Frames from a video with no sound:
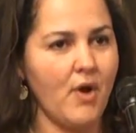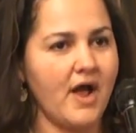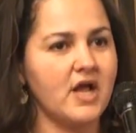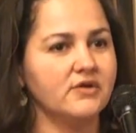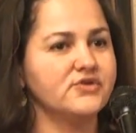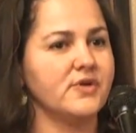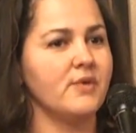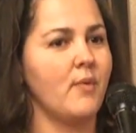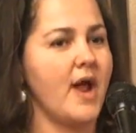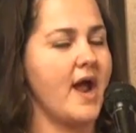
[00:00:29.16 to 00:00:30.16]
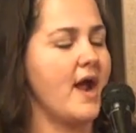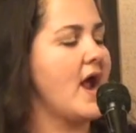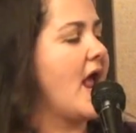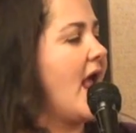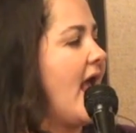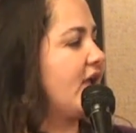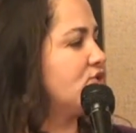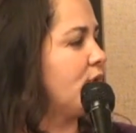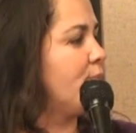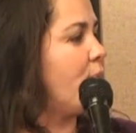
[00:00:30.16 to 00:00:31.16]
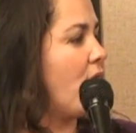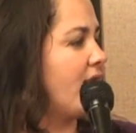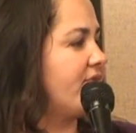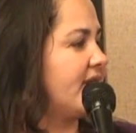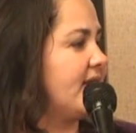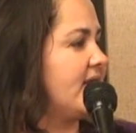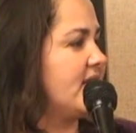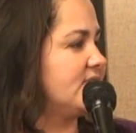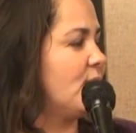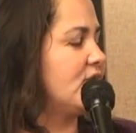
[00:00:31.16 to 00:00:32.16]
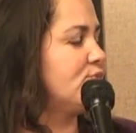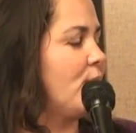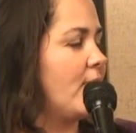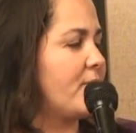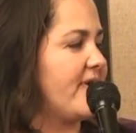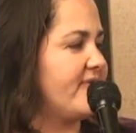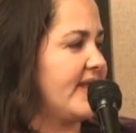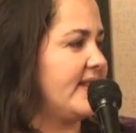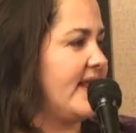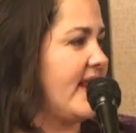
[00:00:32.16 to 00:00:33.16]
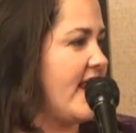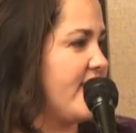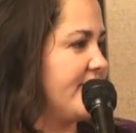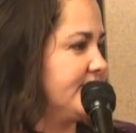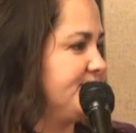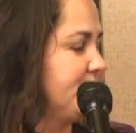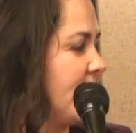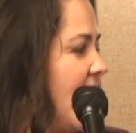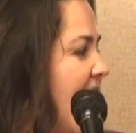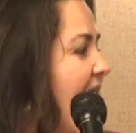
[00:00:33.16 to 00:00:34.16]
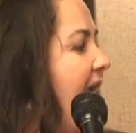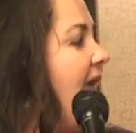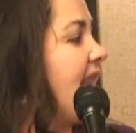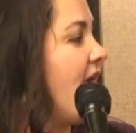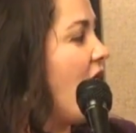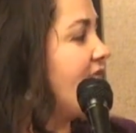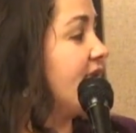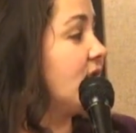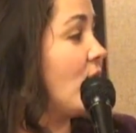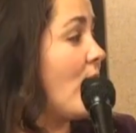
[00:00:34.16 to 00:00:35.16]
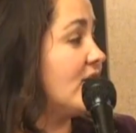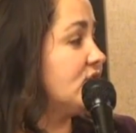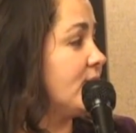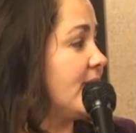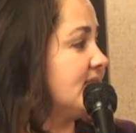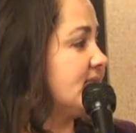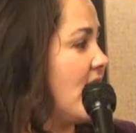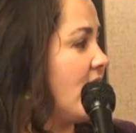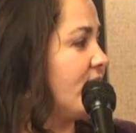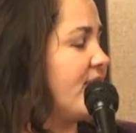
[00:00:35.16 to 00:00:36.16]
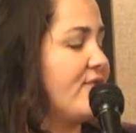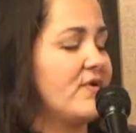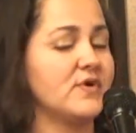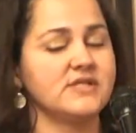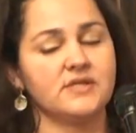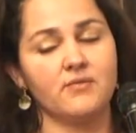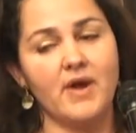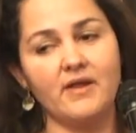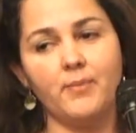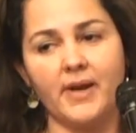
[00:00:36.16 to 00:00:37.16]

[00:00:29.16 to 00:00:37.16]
a country where extreme poverty is much more prevalent than here. And I often question myself if I was in the right